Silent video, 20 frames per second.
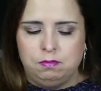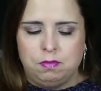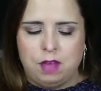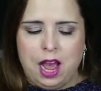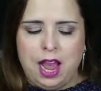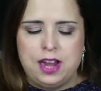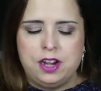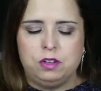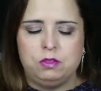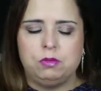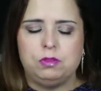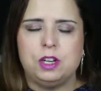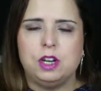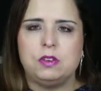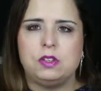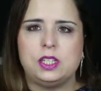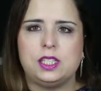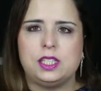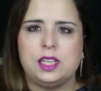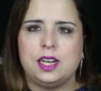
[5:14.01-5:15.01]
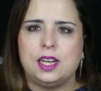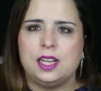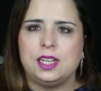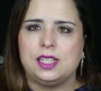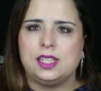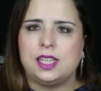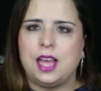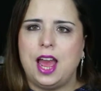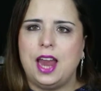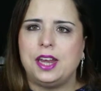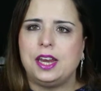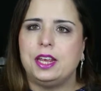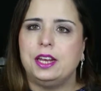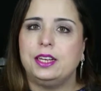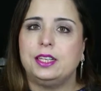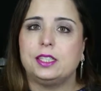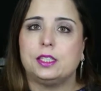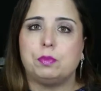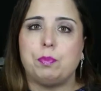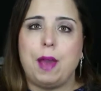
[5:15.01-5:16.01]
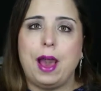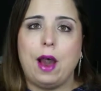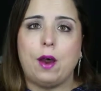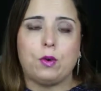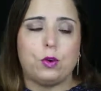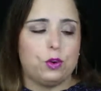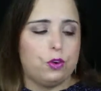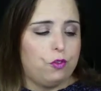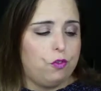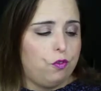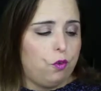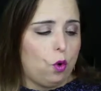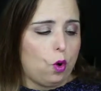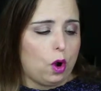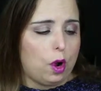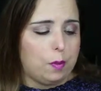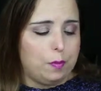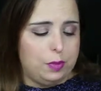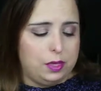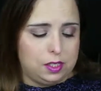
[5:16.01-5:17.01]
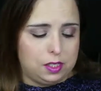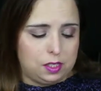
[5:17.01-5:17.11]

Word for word: I don't notice any scent in its powdered form,